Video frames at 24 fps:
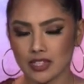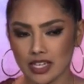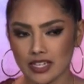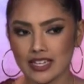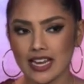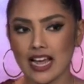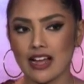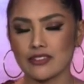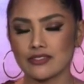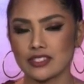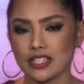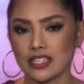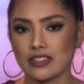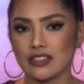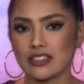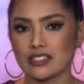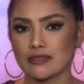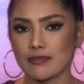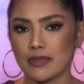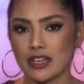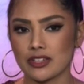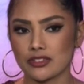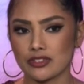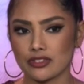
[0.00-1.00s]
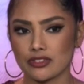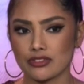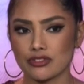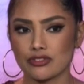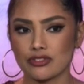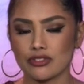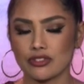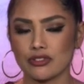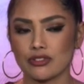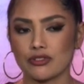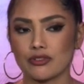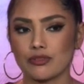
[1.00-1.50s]
announcing these
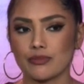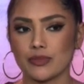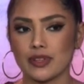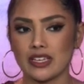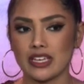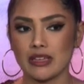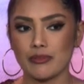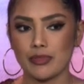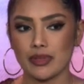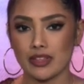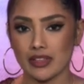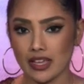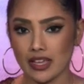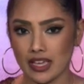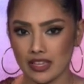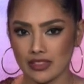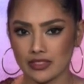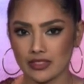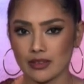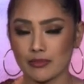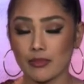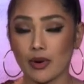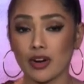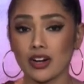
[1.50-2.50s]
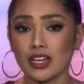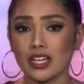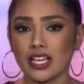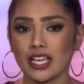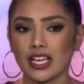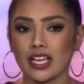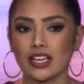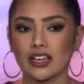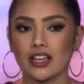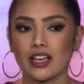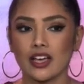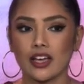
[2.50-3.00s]
measures to manipulate the
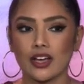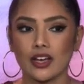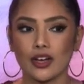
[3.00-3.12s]
market,